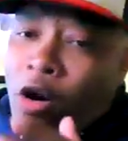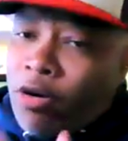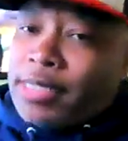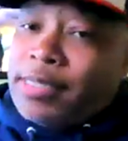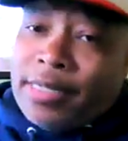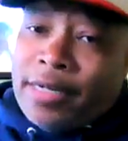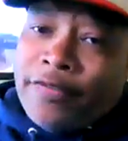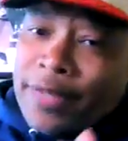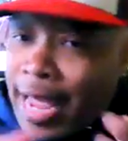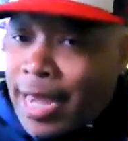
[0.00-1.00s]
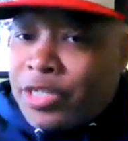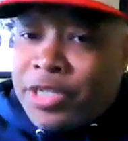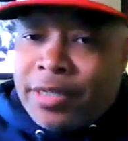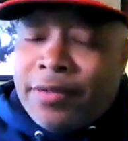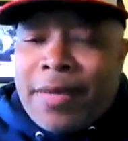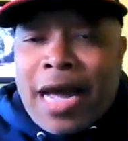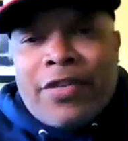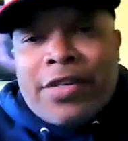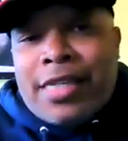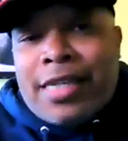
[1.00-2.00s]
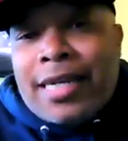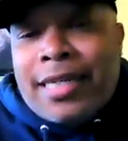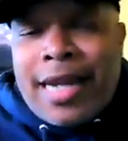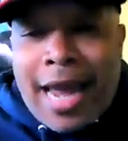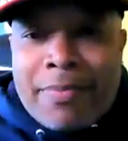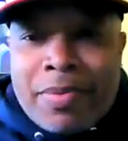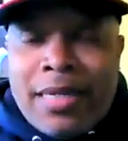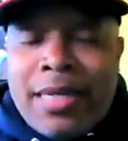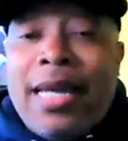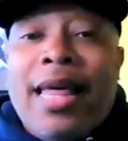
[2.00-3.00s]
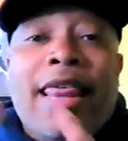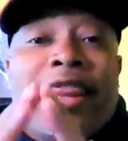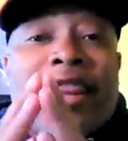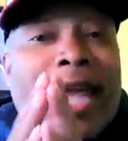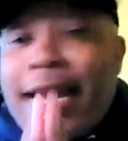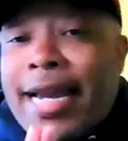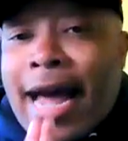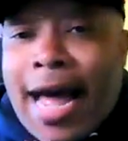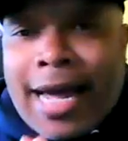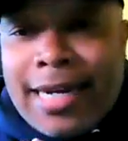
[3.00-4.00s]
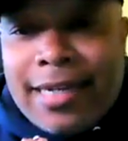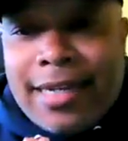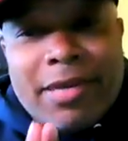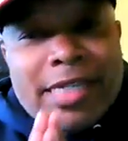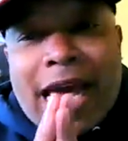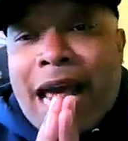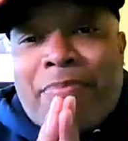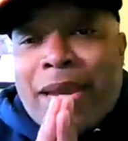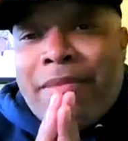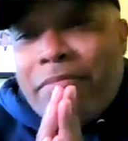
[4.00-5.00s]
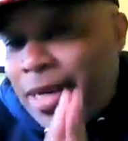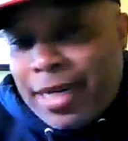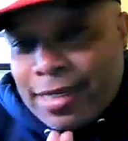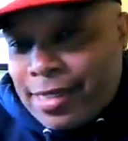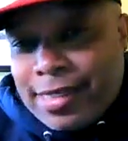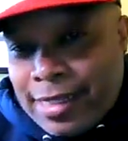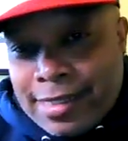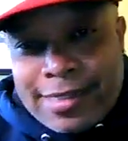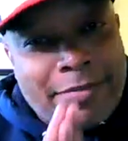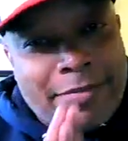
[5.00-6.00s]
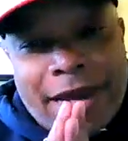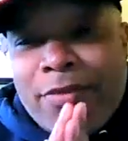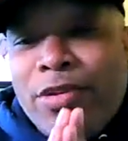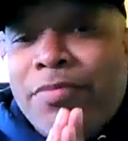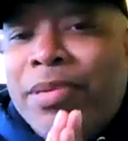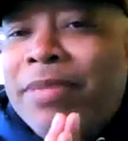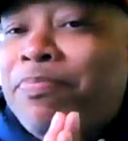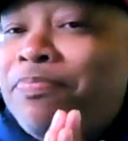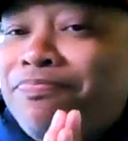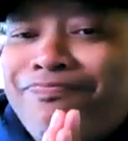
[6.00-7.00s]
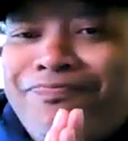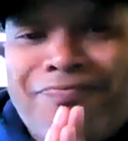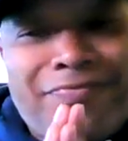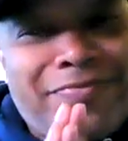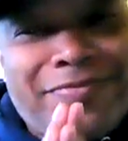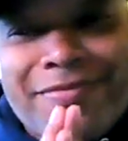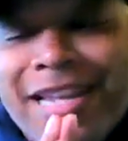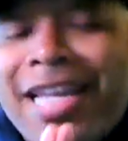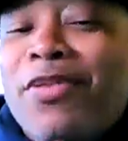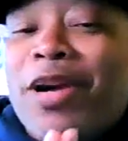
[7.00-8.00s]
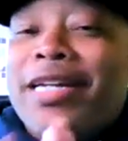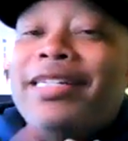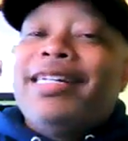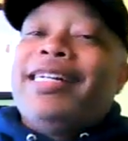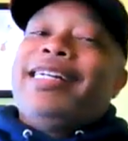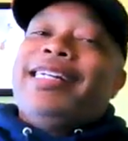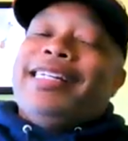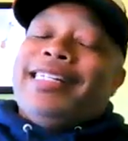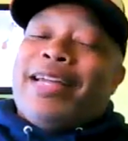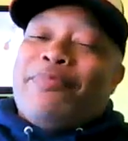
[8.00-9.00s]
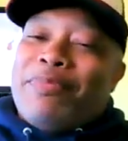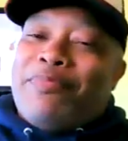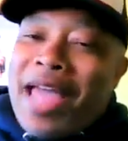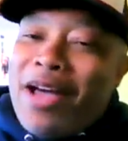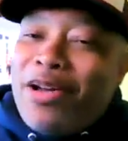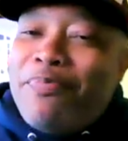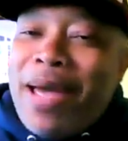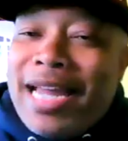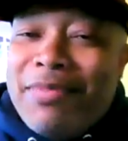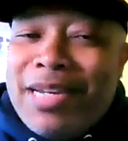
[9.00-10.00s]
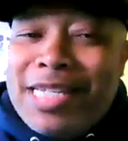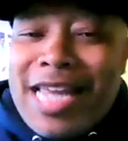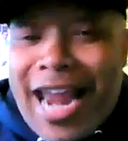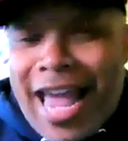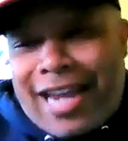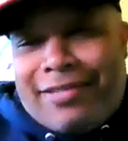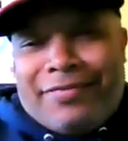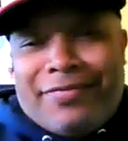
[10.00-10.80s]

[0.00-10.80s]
August of last year. Obviously, that didn't happen. Thank God. Because had I paid money to see this, somebody would be, anyway, it'd be hell to pay. Let me just say that.